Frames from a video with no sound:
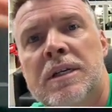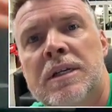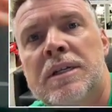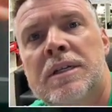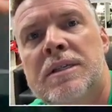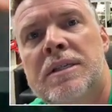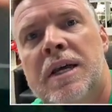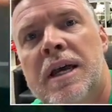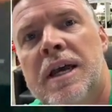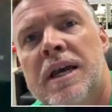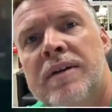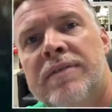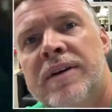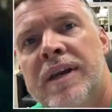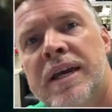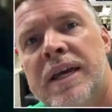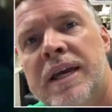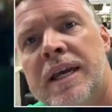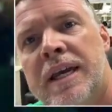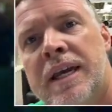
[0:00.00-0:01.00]

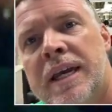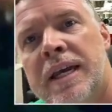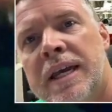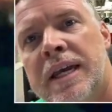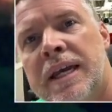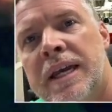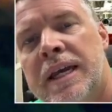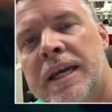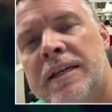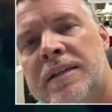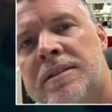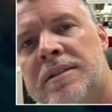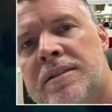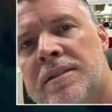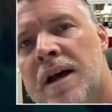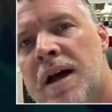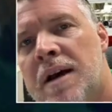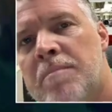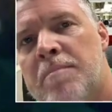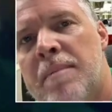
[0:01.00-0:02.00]
Saving
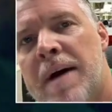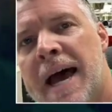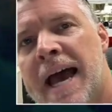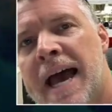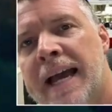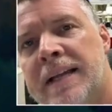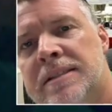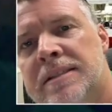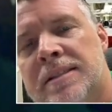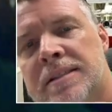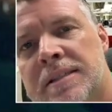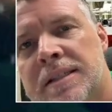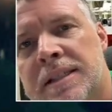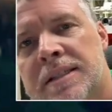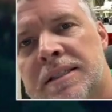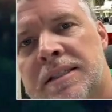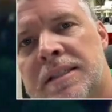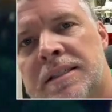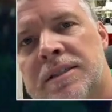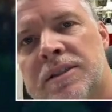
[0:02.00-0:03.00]
some max.
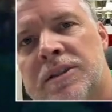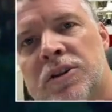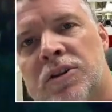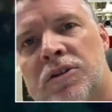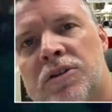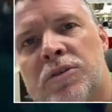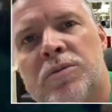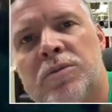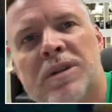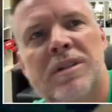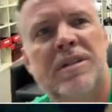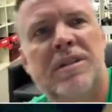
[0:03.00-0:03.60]
This is an older one,